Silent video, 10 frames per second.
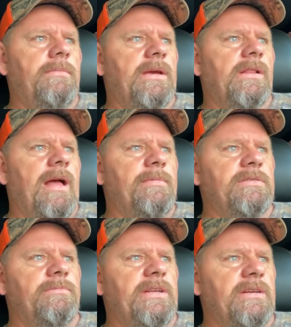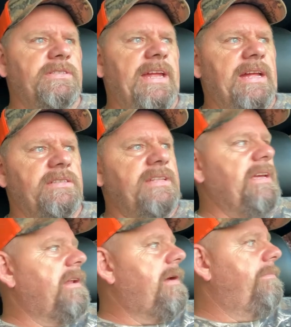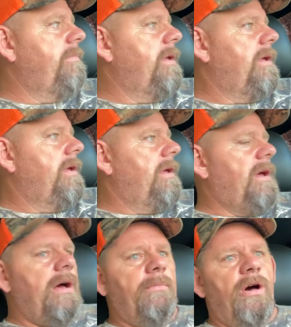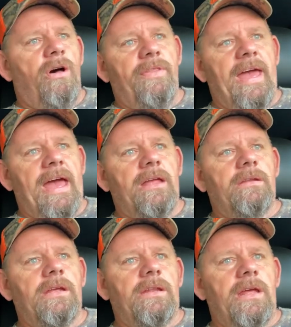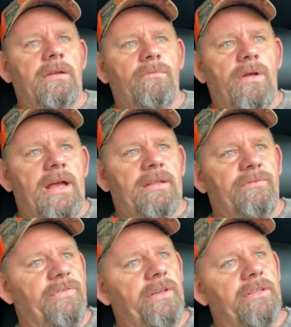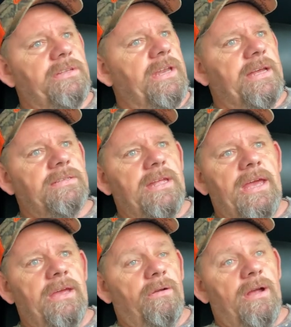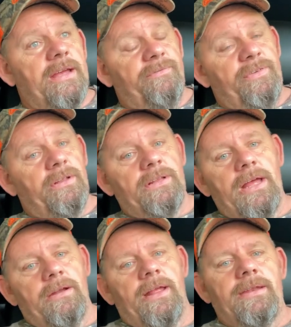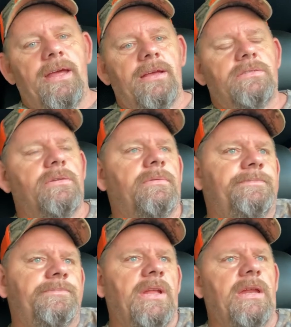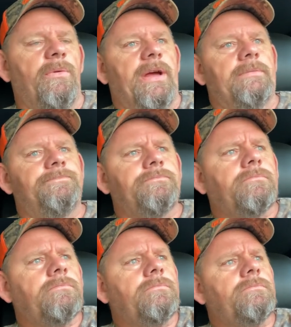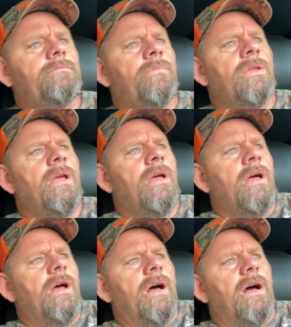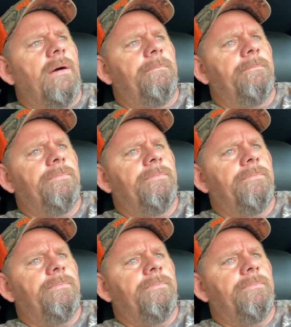Been climbing some deer stands thinking I'm all that, and then I can feel it the next day, or I can feel it later that day. So anyway, I